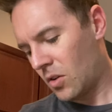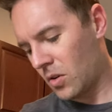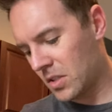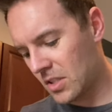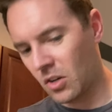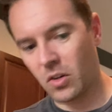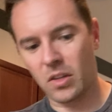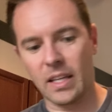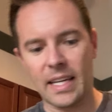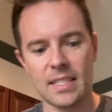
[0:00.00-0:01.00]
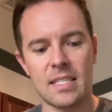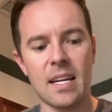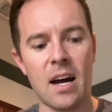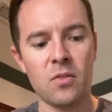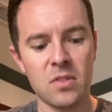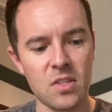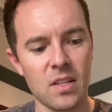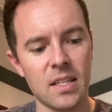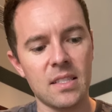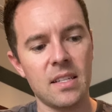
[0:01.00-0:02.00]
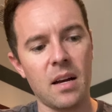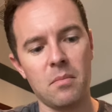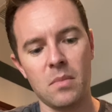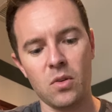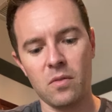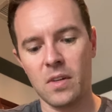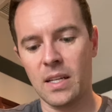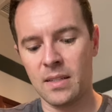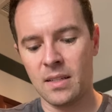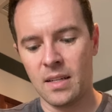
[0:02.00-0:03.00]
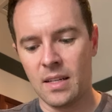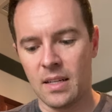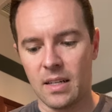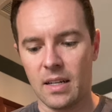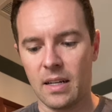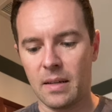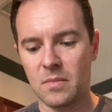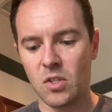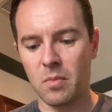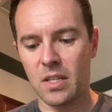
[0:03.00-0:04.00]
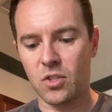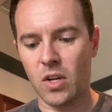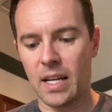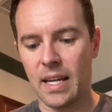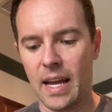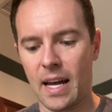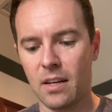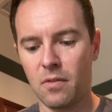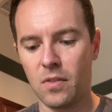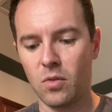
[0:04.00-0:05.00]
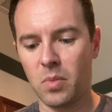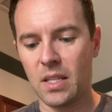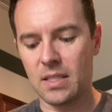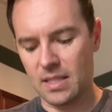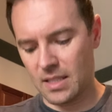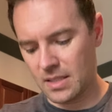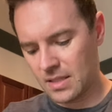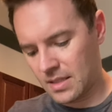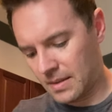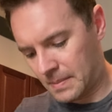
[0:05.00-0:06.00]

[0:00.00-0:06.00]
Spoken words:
or so, or lay it down so that it's not moving. So I'm gonna try and add a few pieces